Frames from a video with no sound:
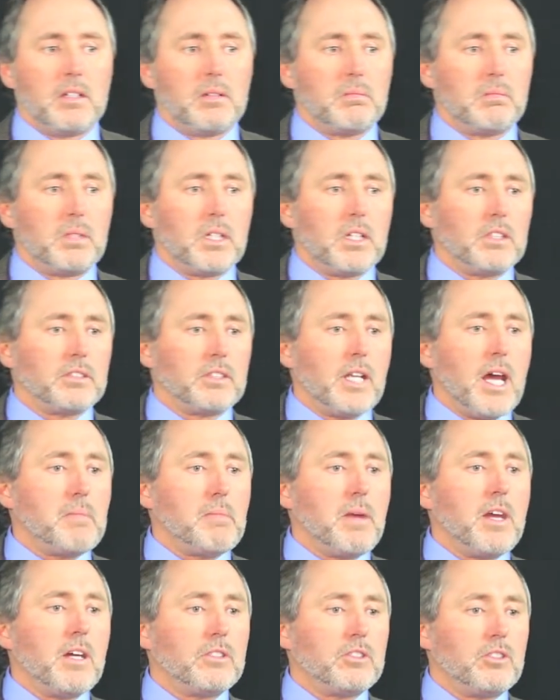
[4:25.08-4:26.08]
Because they
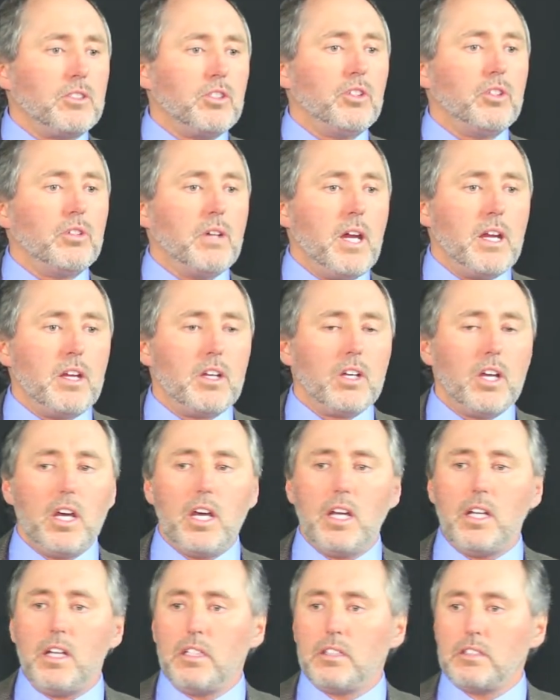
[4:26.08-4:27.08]
built you a
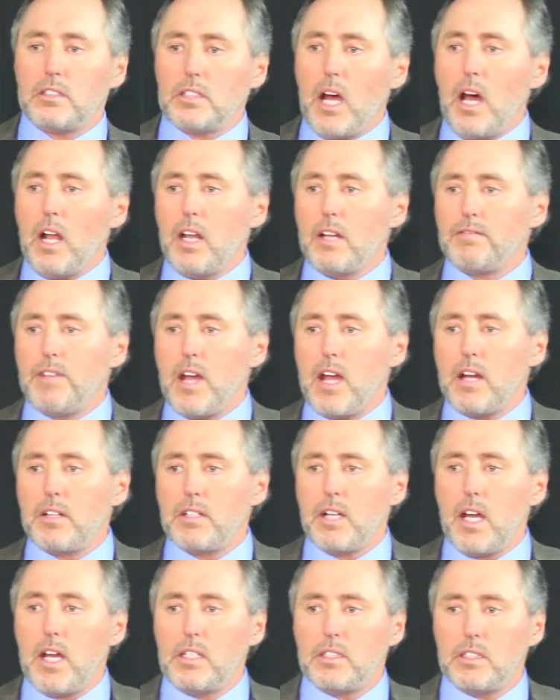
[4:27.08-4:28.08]
good, solid
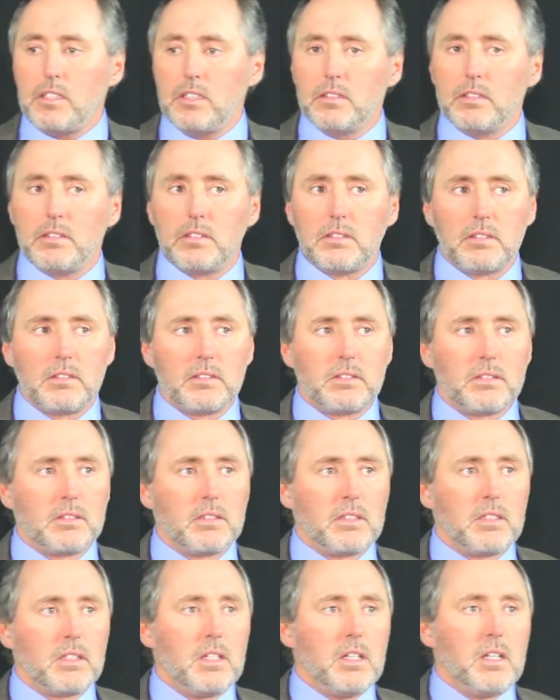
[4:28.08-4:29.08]
foundation.
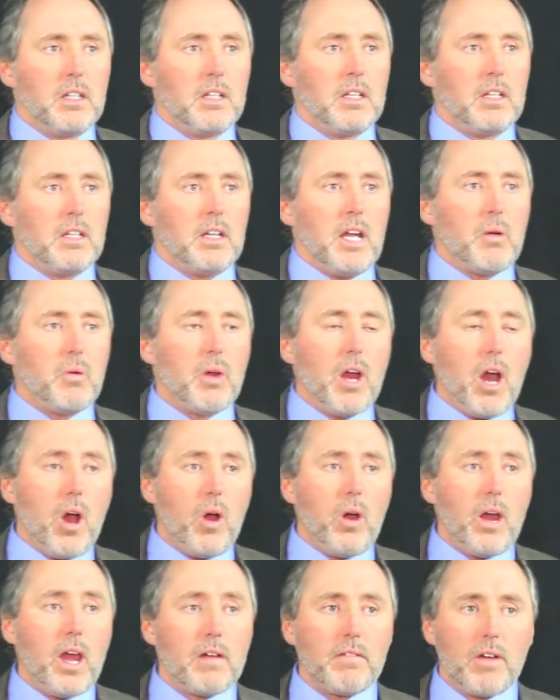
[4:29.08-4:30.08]
Now, we
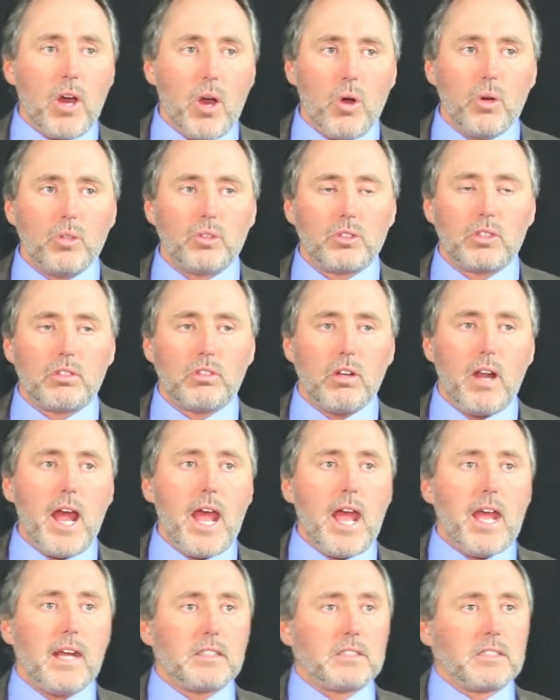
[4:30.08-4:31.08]
all have holes and
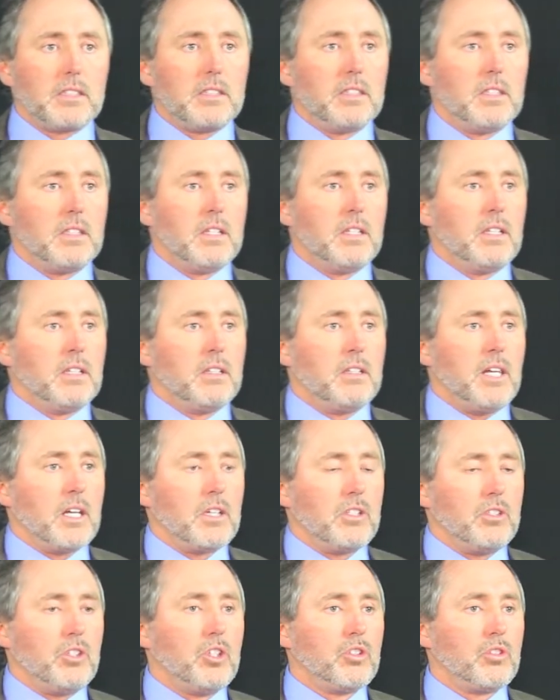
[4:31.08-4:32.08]
cracks that
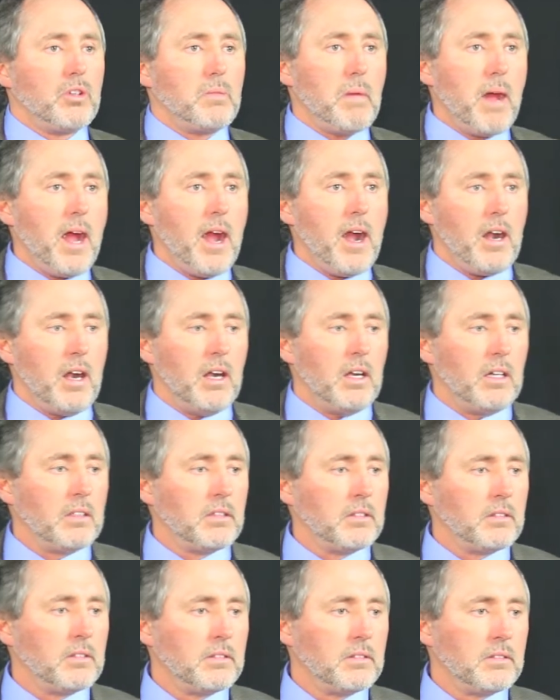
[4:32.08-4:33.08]
could use repair.
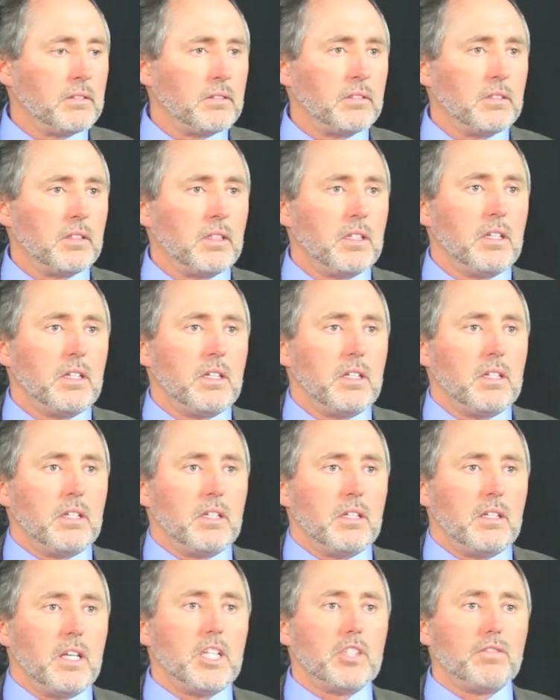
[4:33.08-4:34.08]

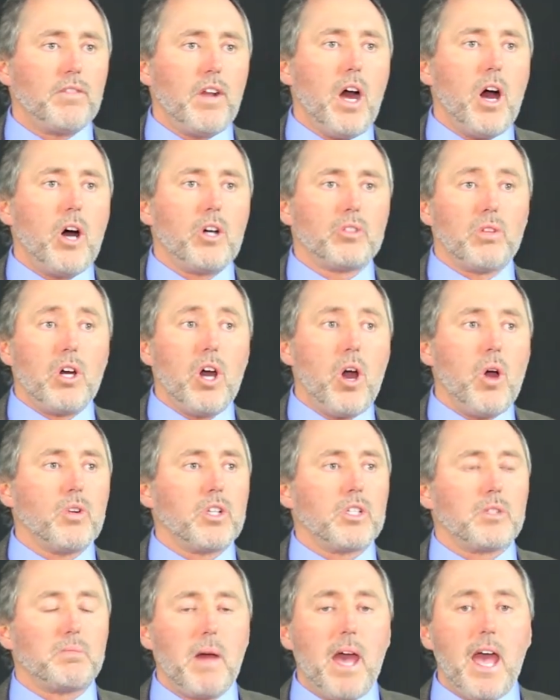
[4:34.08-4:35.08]
These flaws will hold
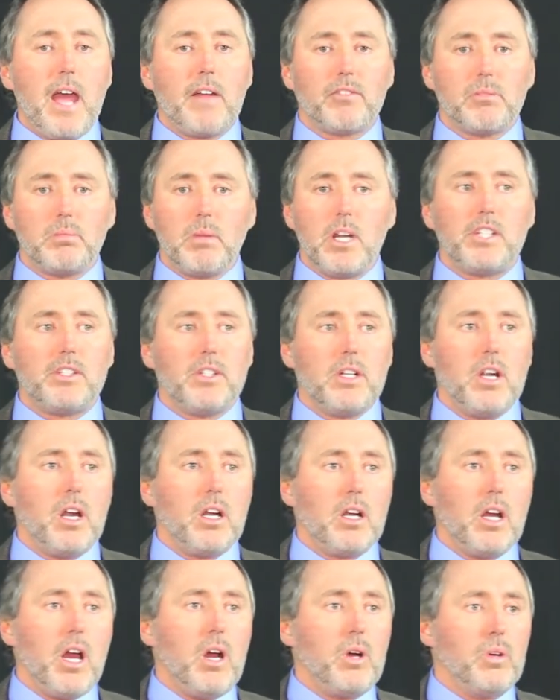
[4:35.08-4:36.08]
us back from reaching our
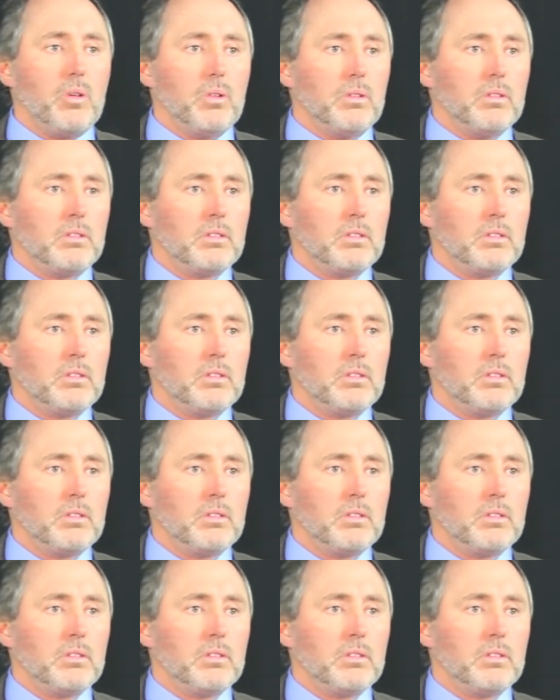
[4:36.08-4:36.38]
goal.